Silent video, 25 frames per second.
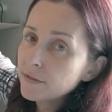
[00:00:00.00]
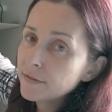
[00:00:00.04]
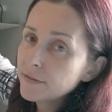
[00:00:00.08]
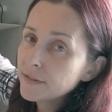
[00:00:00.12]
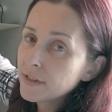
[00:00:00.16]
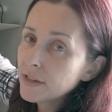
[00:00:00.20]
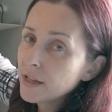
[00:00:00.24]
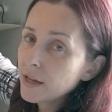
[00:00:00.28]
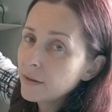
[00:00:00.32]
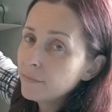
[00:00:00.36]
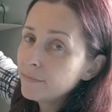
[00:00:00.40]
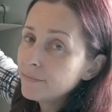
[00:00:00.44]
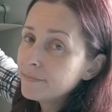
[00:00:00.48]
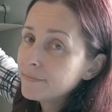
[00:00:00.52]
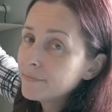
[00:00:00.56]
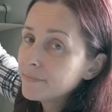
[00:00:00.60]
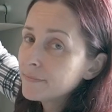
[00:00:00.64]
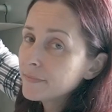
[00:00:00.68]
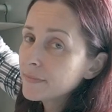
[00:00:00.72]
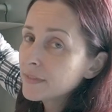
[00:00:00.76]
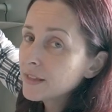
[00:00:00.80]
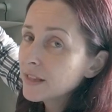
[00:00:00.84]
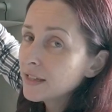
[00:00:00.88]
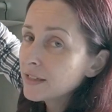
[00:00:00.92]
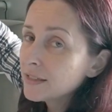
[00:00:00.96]
for them.
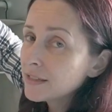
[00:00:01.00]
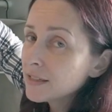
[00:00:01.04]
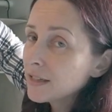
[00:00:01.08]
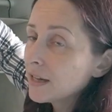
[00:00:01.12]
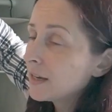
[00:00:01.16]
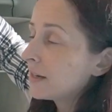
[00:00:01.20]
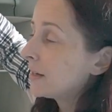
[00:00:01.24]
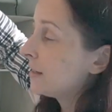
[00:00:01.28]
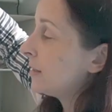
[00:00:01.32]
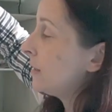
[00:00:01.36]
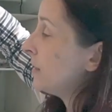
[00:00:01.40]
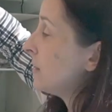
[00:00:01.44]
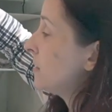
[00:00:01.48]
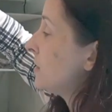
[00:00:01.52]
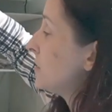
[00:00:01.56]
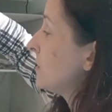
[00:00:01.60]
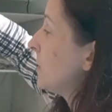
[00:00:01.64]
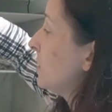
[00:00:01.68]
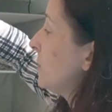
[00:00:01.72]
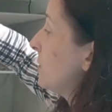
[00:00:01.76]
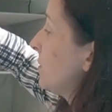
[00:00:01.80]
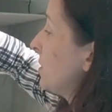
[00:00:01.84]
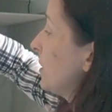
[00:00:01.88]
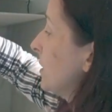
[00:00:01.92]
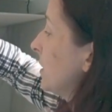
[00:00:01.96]
They're tiny,
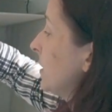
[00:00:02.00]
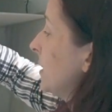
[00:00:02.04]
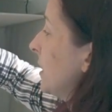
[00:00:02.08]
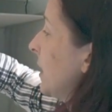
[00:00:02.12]
so I'm going